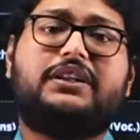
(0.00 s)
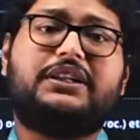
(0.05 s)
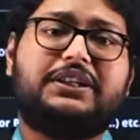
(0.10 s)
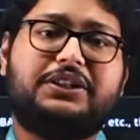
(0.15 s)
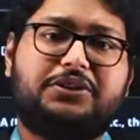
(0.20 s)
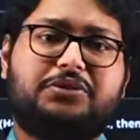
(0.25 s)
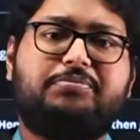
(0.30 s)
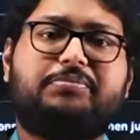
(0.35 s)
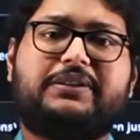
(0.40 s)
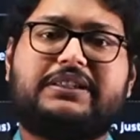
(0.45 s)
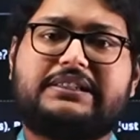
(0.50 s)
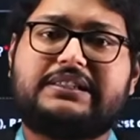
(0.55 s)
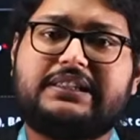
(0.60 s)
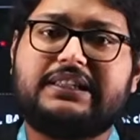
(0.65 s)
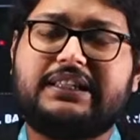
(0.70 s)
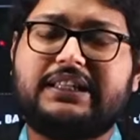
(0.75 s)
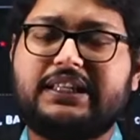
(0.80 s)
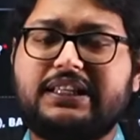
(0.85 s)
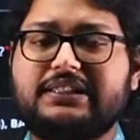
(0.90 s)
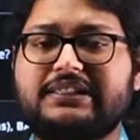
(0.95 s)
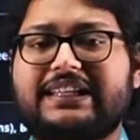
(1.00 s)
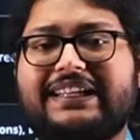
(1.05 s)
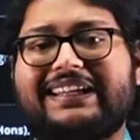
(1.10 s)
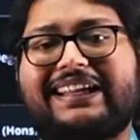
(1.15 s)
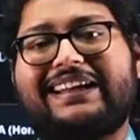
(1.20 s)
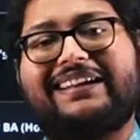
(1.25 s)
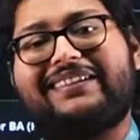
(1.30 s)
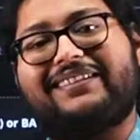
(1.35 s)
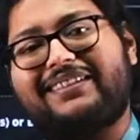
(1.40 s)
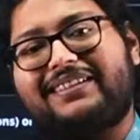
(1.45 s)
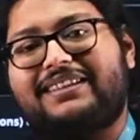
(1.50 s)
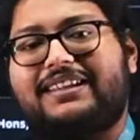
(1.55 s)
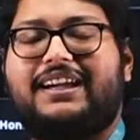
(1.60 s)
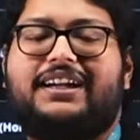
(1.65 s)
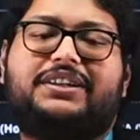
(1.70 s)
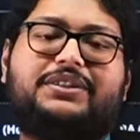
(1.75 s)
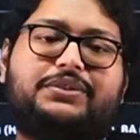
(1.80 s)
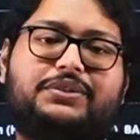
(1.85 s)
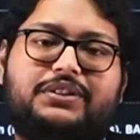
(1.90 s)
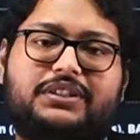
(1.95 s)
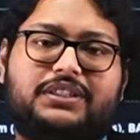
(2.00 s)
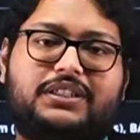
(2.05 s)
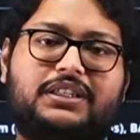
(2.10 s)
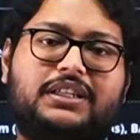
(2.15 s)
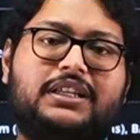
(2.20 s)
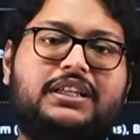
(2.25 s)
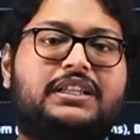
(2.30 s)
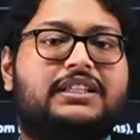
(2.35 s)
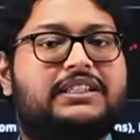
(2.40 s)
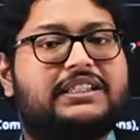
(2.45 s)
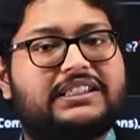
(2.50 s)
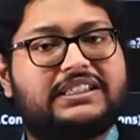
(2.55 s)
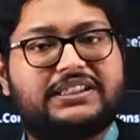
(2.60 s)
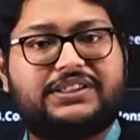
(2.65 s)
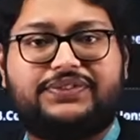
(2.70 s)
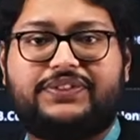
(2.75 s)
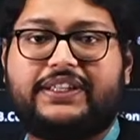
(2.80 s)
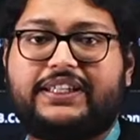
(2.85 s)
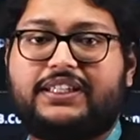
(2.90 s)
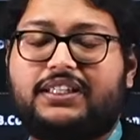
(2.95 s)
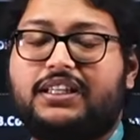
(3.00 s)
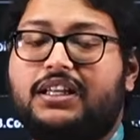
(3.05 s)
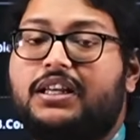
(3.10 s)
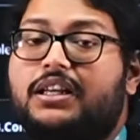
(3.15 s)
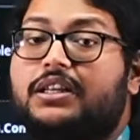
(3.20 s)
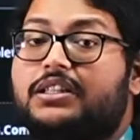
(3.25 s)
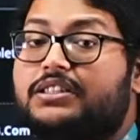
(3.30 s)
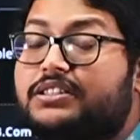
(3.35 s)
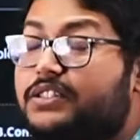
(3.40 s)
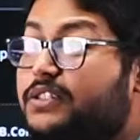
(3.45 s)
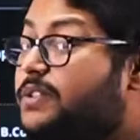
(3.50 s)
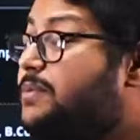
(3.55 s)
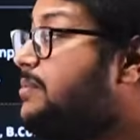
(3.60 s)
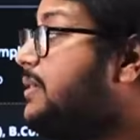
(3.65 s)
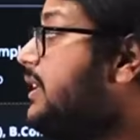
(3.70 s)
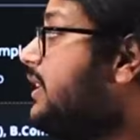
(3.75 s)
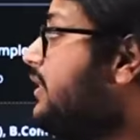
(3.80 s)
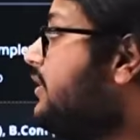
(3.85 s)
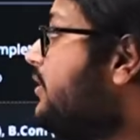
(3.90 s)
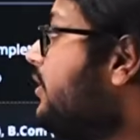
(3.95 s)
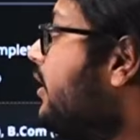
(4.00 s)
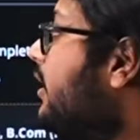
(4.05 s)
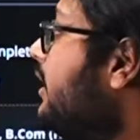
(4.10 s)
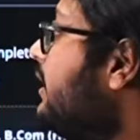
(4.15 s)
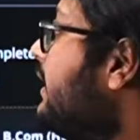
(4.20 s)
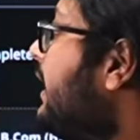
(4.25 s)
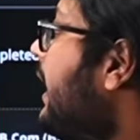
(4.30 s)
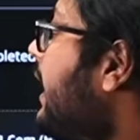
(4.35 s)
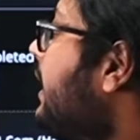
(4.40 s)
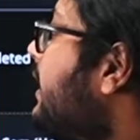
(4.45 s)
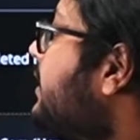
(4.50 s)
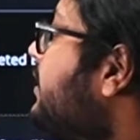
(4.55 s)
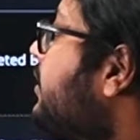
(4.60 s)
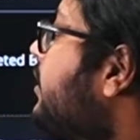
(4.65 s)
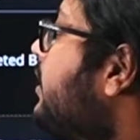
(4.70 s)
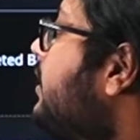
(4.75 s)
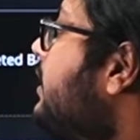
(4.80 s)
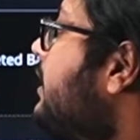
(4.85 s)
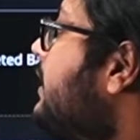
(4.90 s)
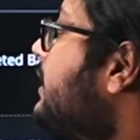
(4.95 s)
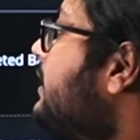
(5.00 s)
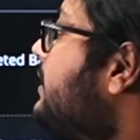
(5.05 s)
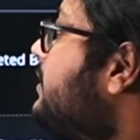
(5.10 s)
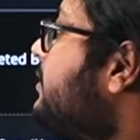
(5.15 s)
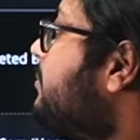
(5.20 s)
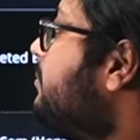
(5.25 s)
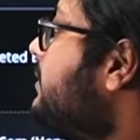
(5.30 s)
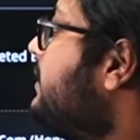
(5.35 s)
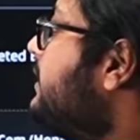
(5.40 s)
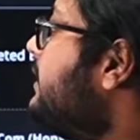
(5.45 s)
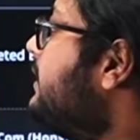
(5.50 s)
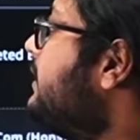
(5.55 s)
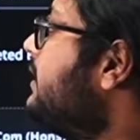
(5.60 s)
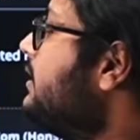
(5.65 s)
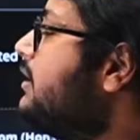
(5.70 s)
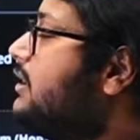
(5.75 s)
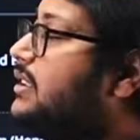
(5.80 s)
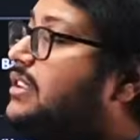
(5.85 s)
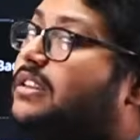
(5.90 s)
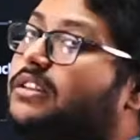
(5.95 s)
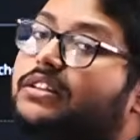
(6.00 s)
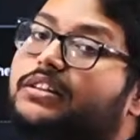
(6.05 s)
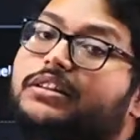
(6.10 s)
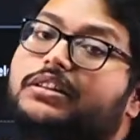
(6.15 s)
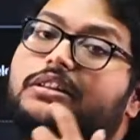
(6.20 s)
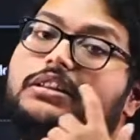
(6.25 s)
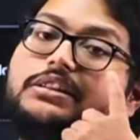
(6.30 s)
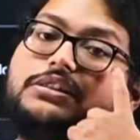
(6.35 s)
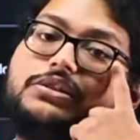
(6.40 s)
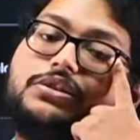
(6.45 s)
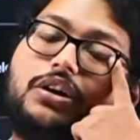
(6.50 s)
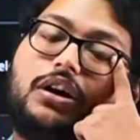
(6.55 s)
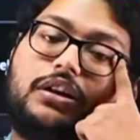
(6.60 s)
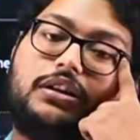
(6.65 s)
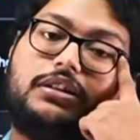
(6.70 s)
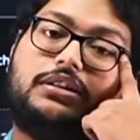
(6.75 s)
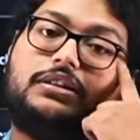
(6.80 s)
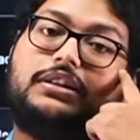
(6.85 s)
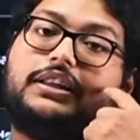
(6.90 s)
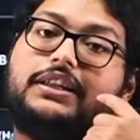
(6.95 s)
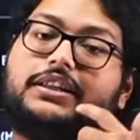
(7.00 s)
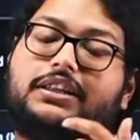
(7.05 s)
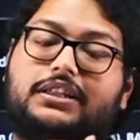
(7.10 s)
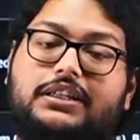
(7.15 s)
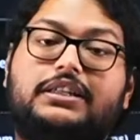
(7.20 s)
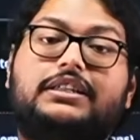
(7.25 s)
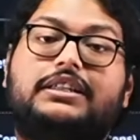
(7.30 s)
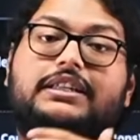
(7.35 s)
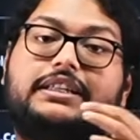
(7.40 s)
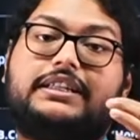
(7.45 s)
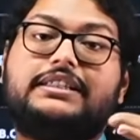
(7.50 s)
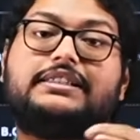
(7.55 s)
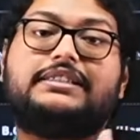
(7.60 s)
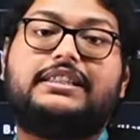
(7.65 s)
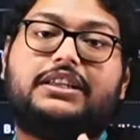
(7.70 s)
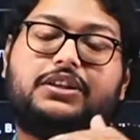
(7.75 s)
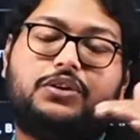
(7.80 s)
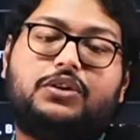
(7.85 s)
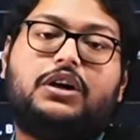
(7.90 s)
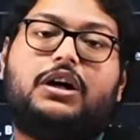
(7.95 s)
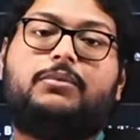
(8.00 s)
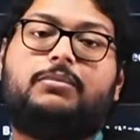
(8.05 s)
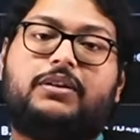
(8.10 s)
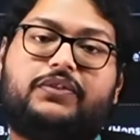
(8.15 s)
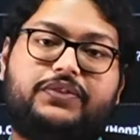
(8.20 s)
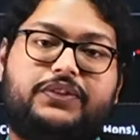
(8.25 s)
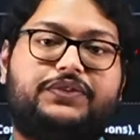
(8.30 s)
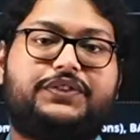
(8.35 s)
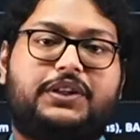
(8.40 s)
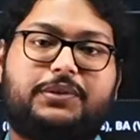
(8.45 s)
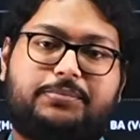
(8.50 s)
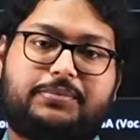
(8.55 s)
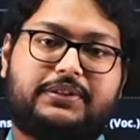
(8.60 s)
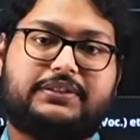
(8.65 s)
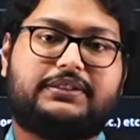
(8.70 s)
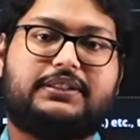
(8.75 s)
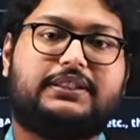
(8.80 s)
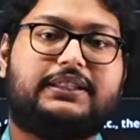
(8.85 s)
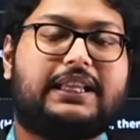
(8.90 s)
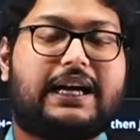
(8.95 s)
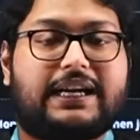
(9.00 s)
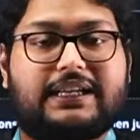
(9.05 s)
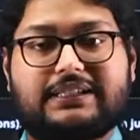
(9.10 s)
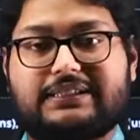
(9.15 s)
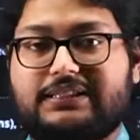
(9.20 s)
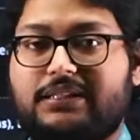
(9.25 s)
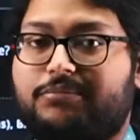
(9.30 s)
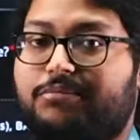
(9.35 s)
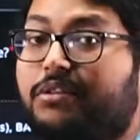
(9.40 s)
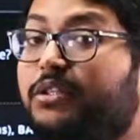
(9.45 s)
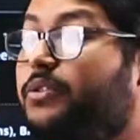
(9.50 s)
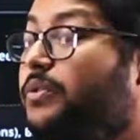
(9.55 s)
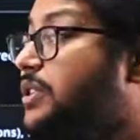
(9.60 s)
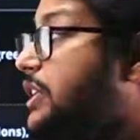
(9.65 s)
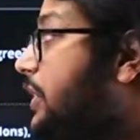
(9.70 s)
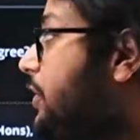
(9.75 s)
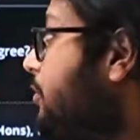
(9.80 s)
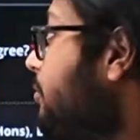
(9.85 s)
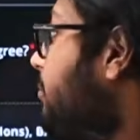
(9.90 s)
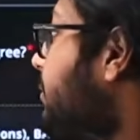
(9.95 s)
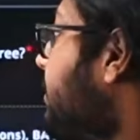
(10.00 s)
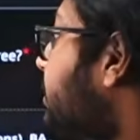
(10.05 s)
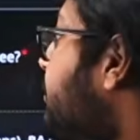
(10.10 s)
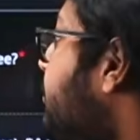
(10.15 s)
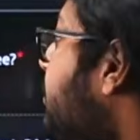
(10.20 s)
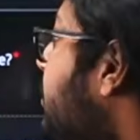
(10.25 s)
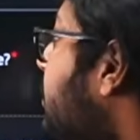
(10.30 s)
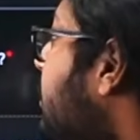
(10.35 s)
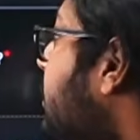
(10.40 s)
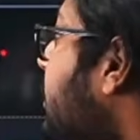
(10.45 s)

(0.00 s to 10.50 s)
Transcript: into percentage and enter that only. It is fine. Just make sure that your eligibility is not like it is like above 50%. That is something you need to make sure.